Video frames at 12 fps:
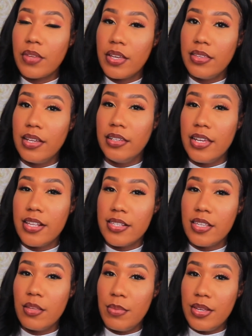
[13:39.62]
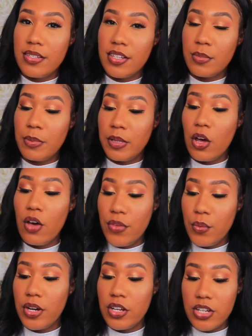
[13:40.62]
the link to the business below if
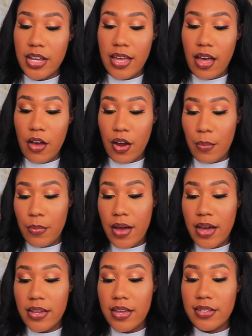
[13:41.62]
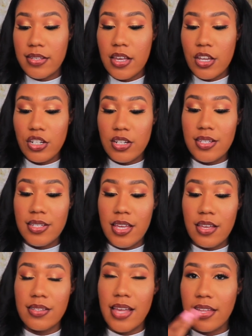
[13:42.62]
you want to check out her products. She
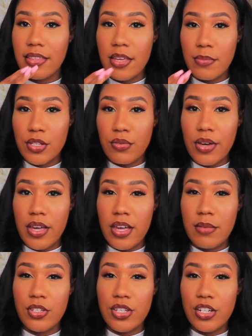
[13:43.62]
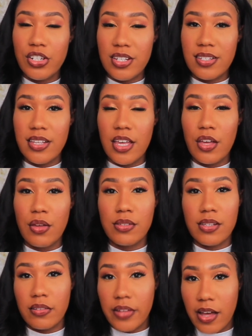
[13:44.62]
sells like lip scrubs, she
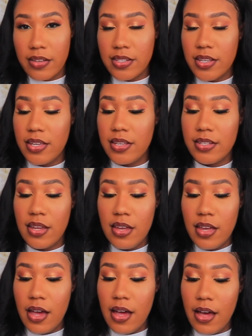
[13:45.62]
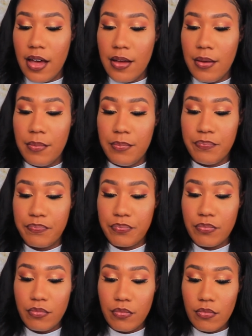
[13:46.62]
sells glosses, um,
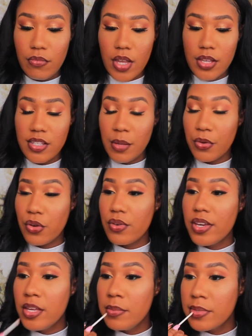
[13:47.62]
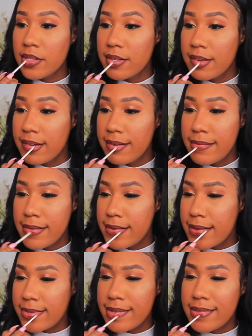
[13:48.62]
some creams,
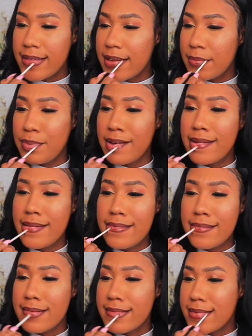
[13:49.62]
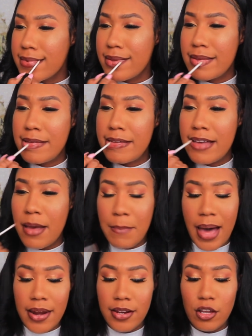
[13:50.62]
I think like body, a
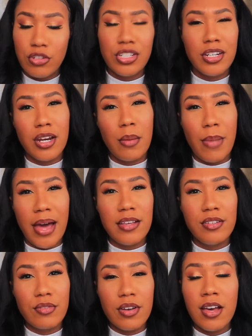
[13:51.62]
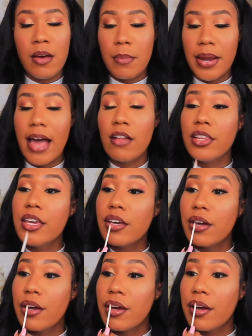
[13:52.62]
body lotion and a body scrub, but I'll
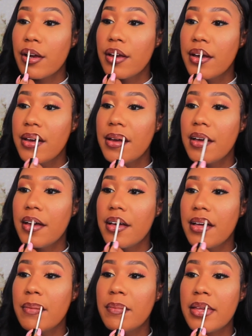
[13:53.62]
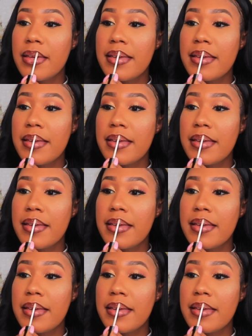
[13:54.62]
link her um,